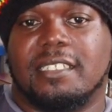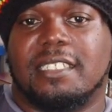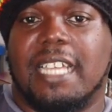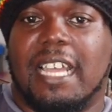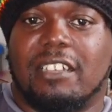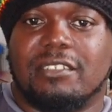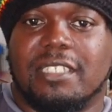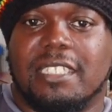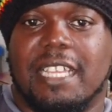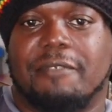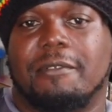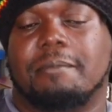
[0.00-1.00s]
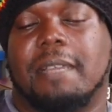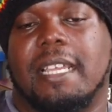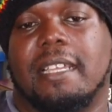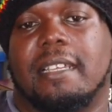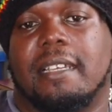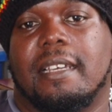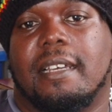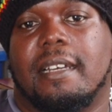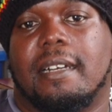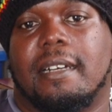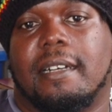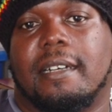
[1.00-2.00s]
sounds that they would make.
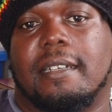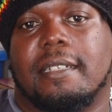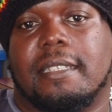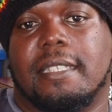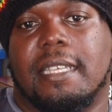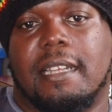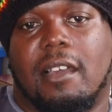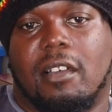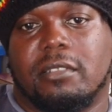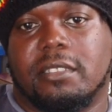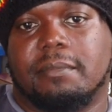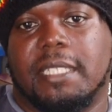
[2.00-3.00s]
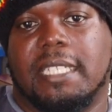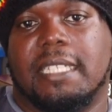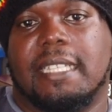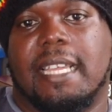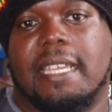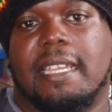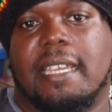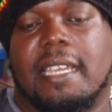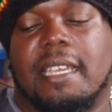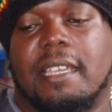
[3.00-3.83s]
And then ultimately they,